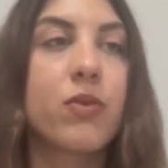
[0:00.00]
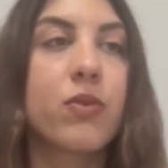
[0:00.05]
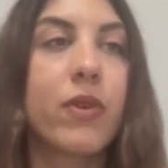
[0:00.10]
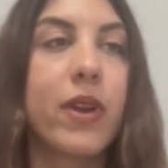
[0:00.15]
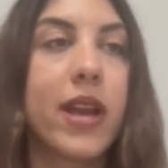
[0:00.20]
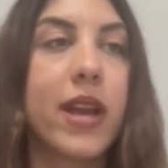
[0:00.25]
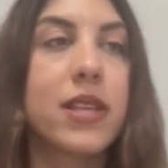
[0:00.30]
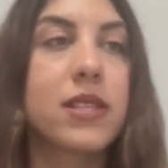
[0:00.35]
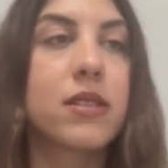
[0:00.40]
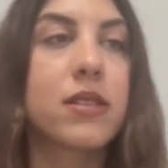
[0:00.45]

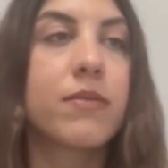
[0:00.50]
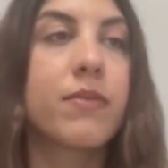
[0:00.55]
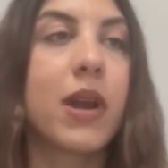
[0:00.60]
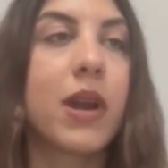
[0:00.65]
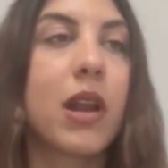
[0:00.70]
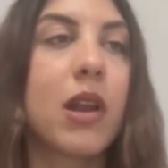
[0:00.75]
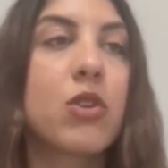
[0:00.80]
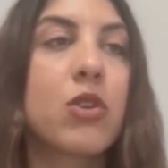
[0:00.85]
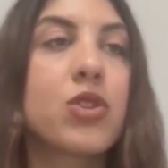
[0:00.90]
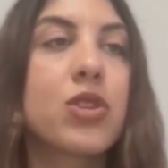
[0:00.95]
race,
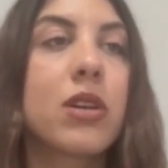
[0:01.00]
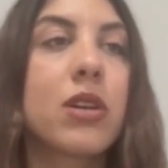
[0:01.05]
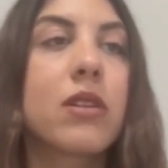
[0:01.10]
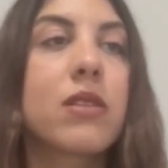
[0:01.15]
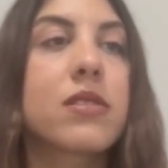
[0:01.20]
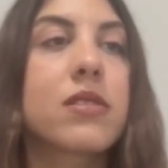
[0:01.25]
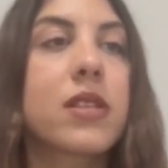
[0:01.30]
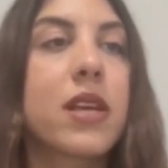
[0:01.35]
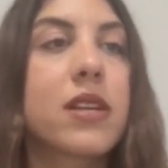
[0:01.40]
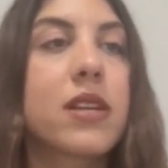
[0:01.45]
biological
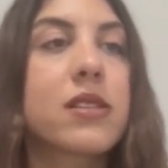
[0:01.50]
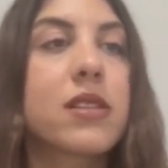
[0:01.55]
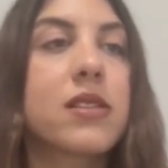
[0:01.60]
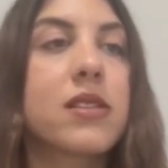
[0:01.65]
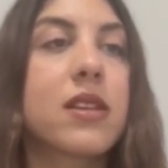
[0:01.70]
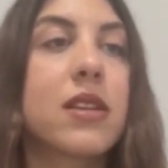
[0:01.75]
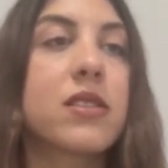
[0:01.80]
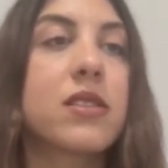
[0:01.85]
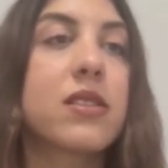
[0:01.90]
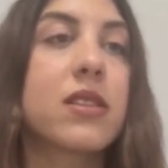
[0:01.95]
sex
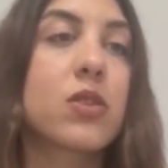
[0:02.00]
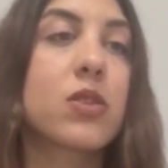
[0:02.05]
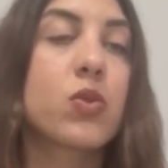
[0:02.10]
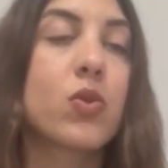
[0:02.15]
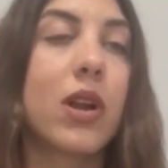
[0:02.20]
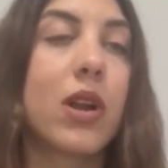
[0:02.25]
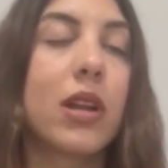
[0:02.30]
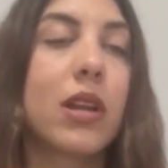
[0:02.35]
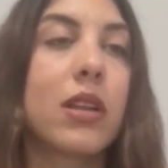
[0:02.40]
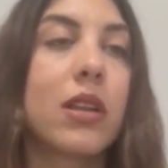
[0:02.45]
and
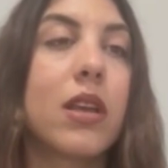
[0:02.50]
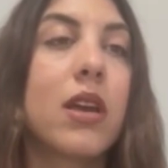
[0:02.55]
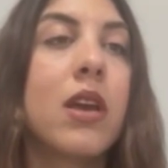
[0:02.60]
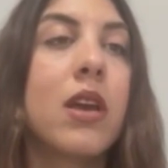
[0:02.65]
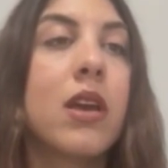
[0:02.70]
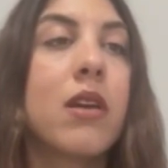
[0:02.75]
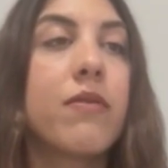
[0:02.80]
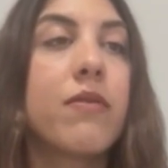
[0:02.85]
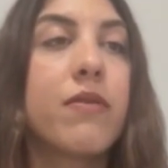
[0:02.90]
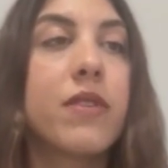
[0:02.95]
sexuality,
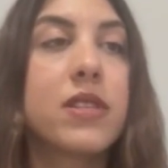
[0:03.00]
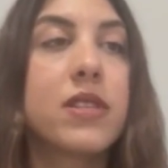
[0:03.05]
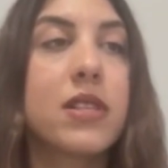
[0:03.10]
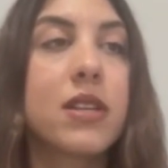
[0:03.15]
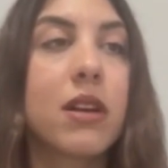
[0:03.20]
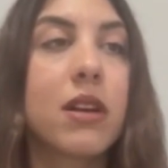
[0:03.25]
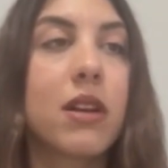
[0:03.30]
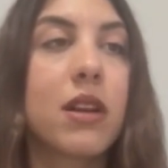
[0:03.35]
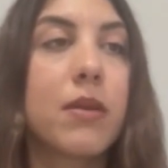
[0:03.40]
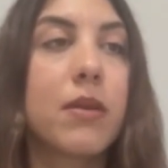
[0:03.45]

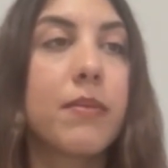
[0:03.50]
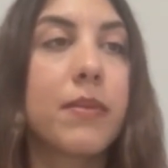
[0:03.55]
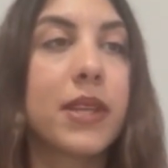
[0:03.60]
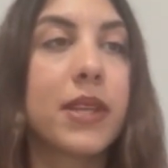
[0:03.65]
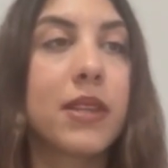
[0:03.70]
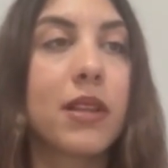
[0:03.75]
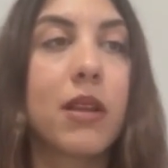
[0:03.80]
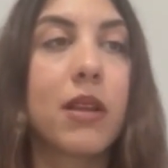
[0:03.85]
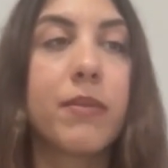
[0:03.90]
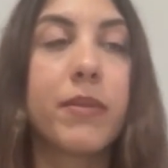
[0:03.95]
physical and
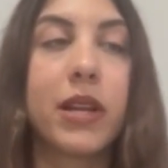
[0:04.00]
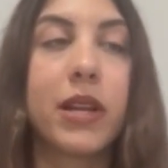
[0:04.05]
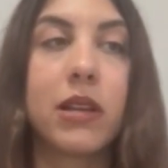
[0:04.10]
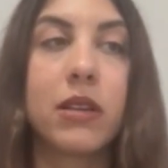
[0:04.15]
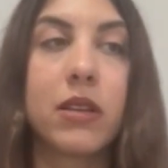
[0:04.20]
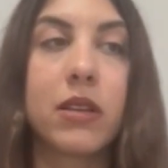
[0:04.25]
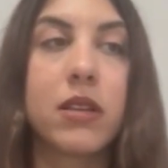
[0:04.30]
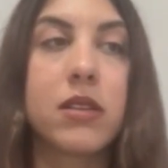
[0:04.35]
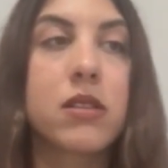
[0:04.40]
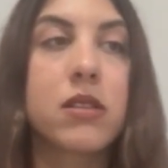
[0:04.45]
mental
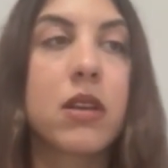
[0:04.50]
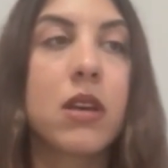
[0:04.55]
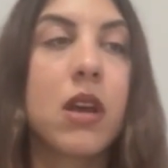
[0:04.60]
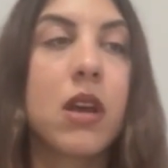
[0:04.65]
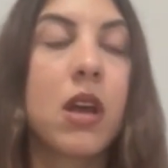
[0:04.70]
abilities,